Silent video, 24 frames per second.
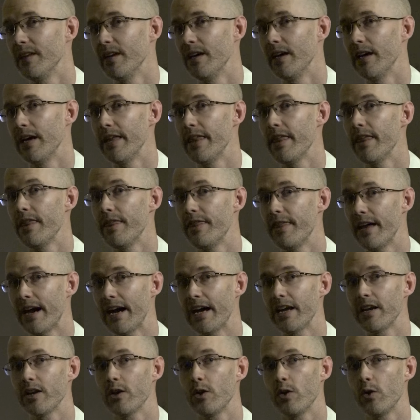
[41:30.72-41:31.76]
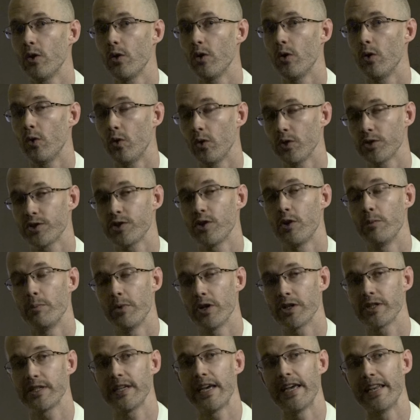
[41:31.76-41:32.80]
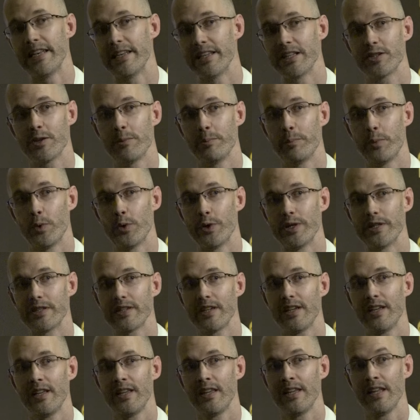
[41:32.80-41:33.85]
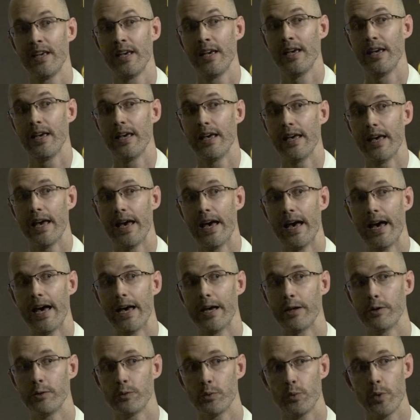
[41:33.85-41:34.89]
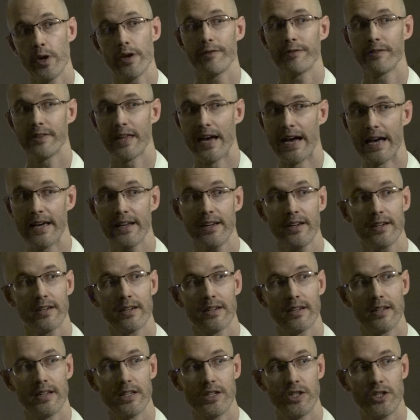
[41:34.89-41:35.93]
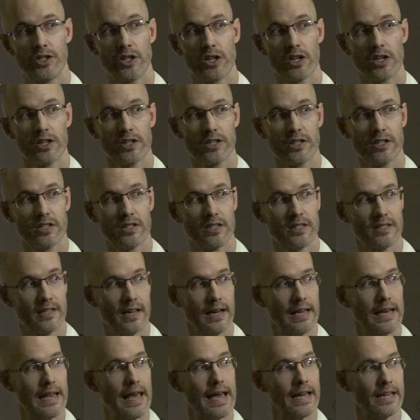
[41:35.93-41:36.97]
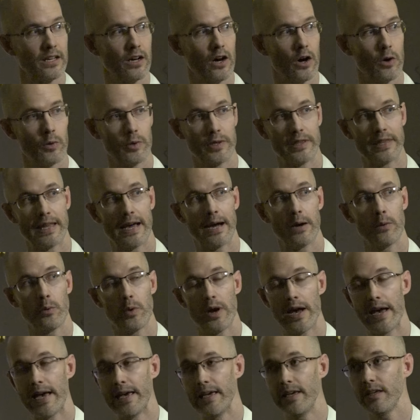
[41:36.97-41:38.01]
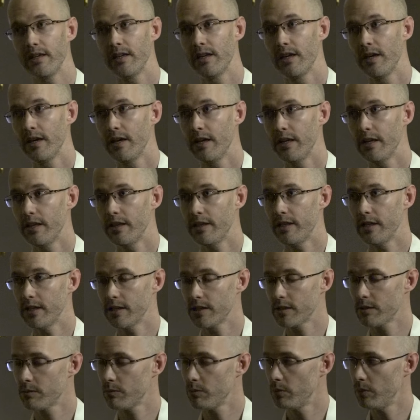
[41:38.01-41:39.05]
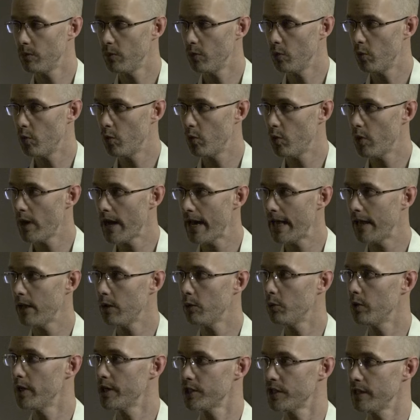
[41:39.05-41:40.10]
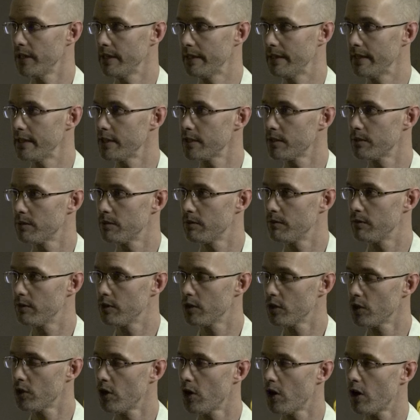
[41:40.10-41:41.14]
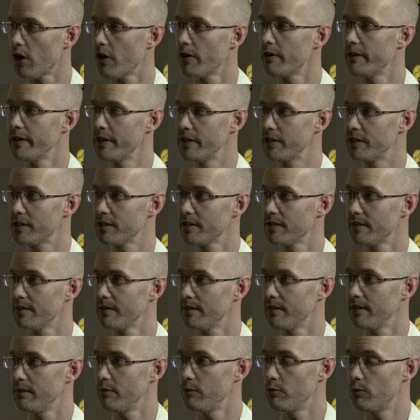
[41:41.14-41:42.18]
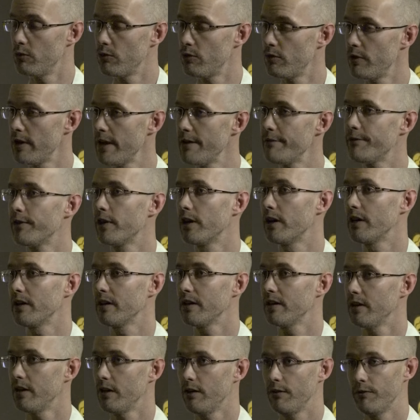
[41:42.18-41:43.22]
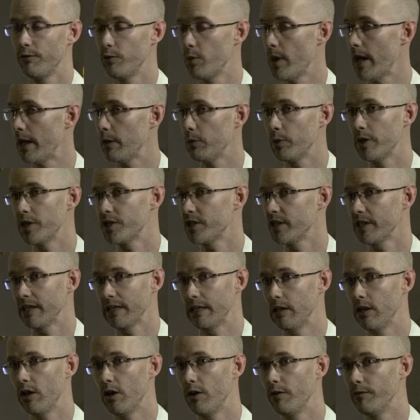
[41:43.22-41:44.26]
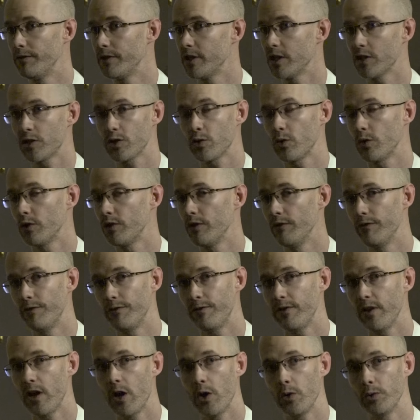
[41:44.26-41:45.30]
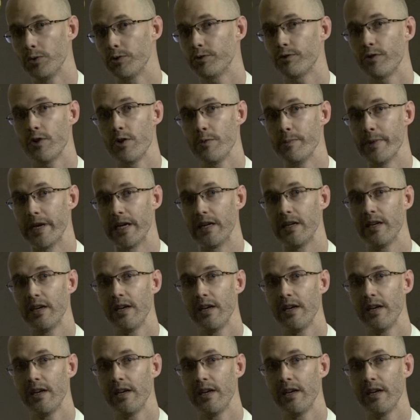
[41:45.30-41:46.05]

Uh, that also must end at some point. And with that, just as I let go in that way, this well wishing, this current river of well wishing and love just sort of flowed through me.